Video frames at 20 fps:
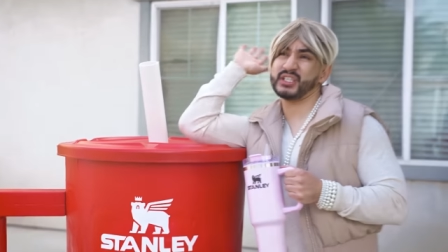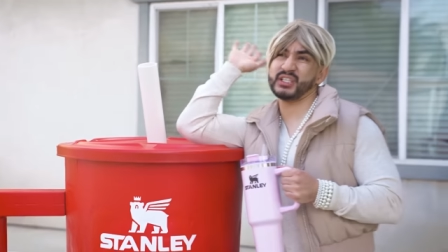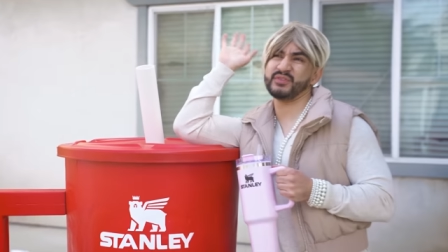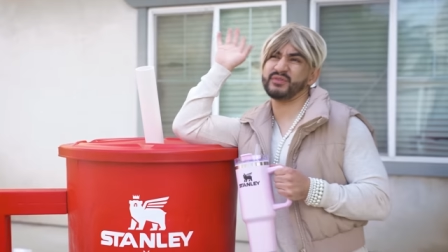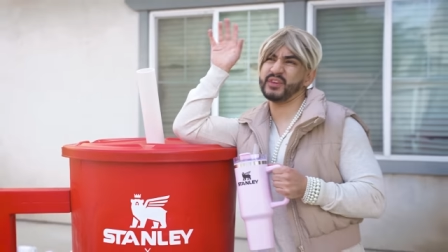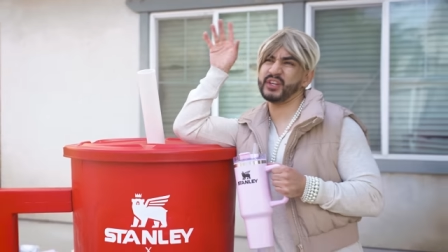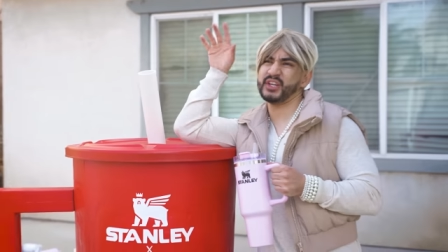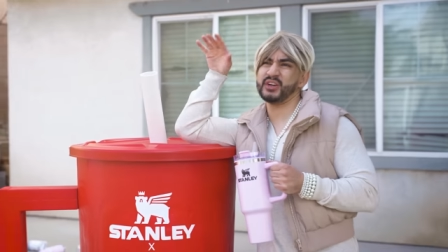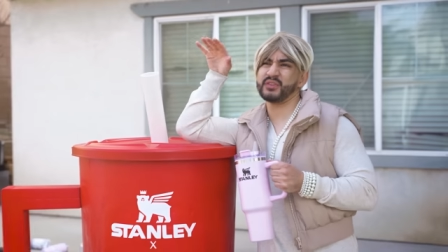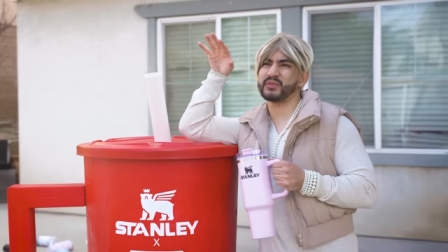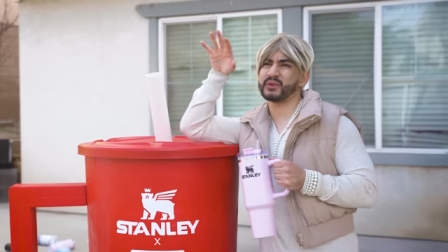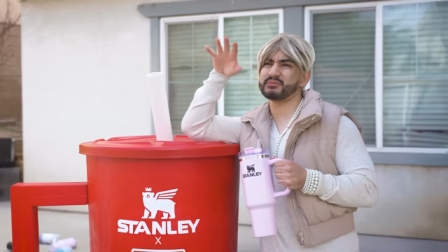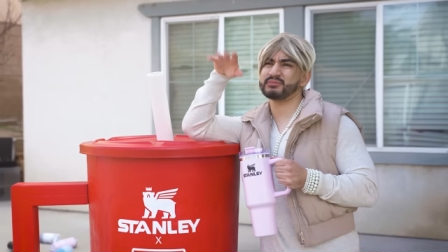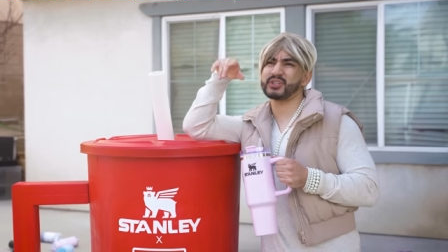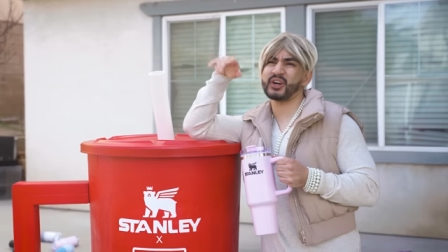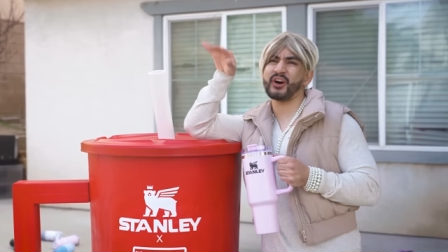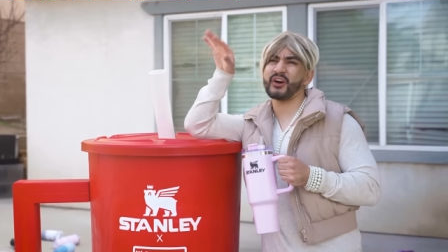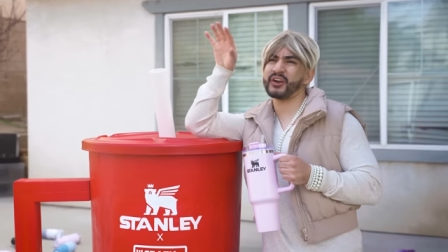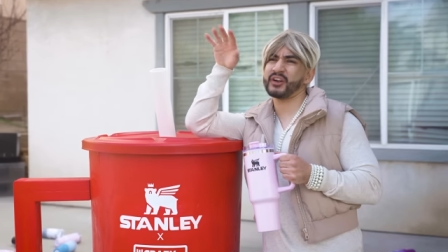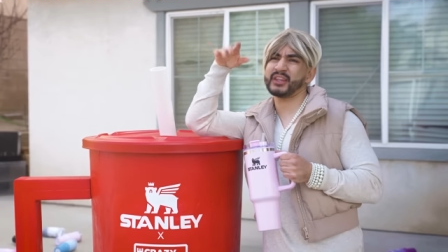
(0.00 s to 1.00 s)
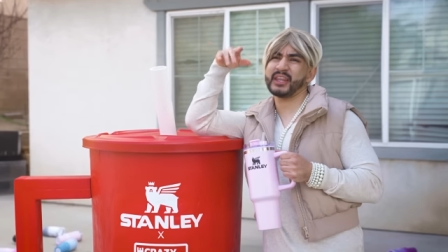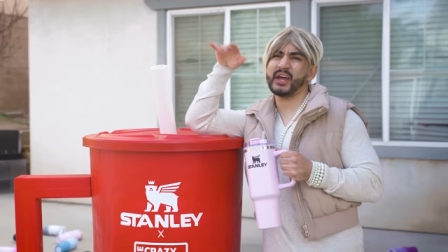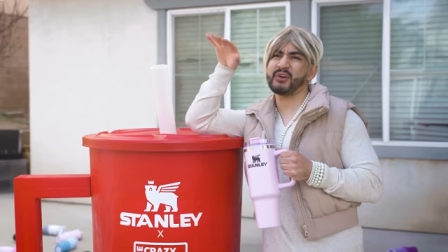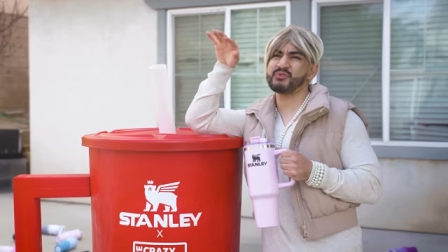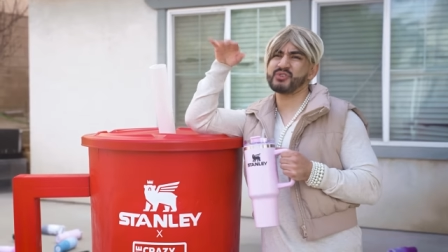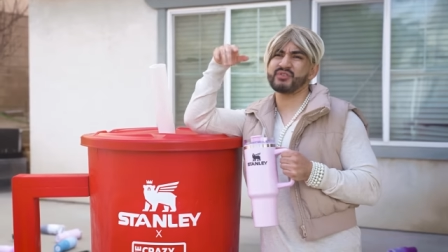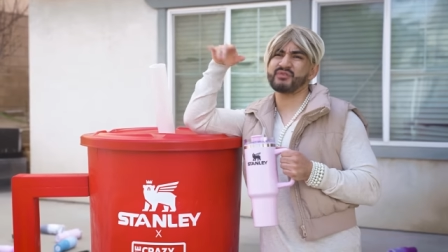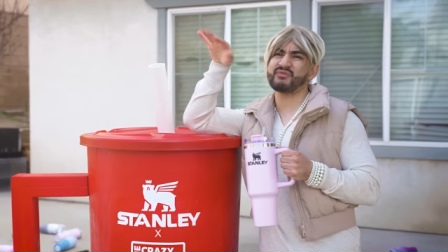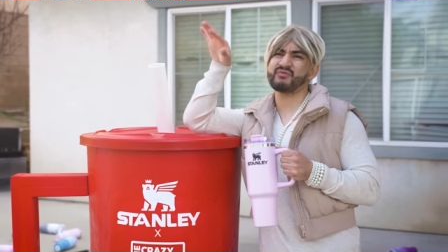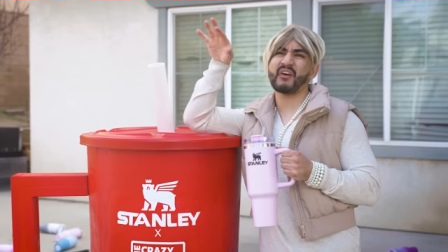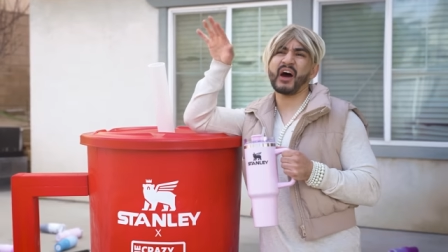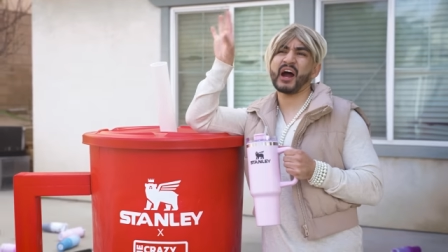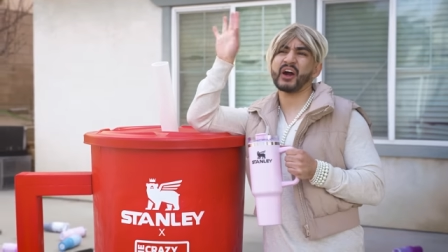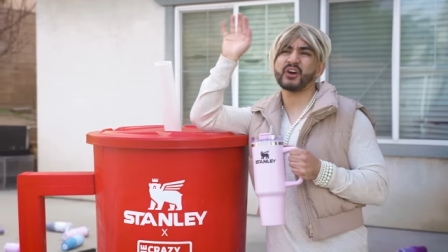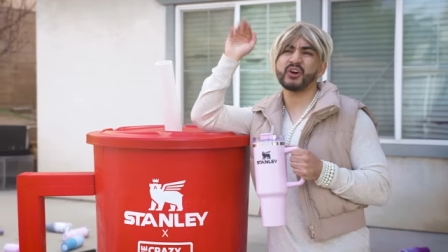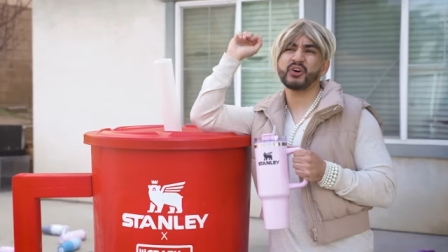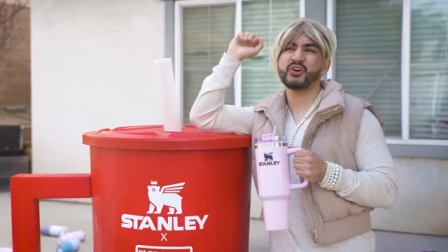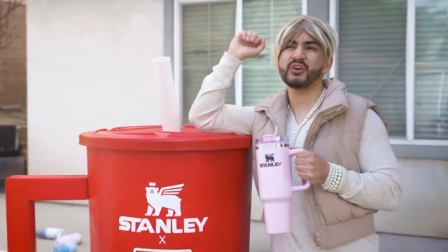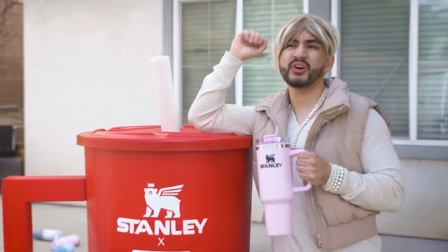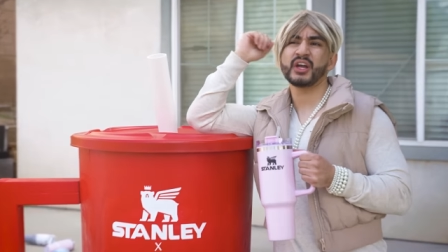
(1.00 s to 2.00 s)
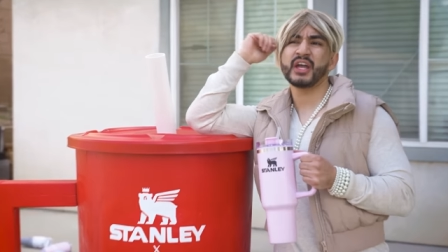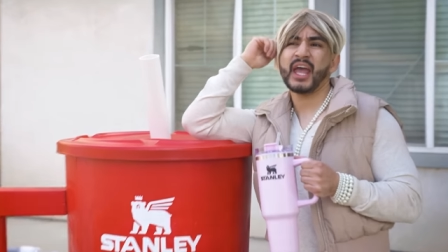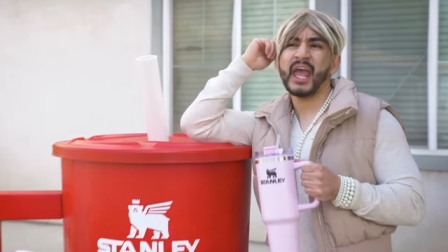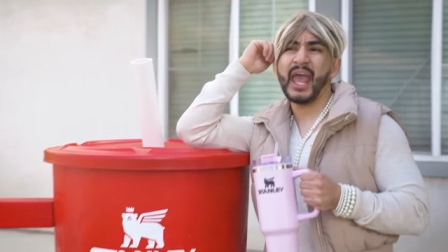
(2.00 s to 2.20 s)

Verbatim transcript: this video from Target that went viral,